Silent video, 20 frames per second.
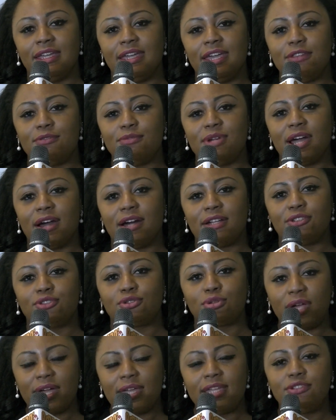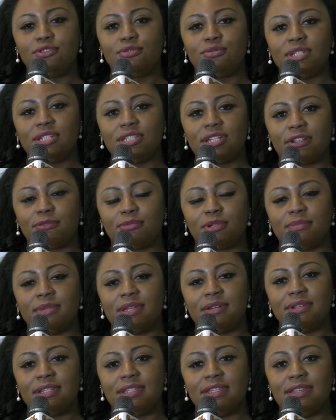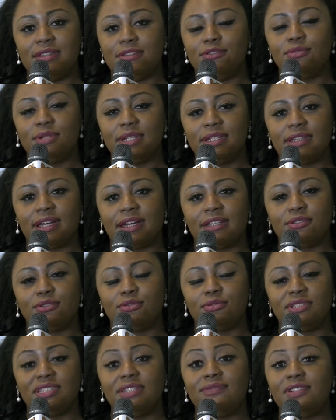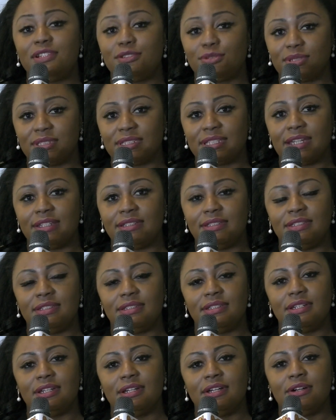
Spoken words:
And we are trying to reach out primarily in doing that to civil society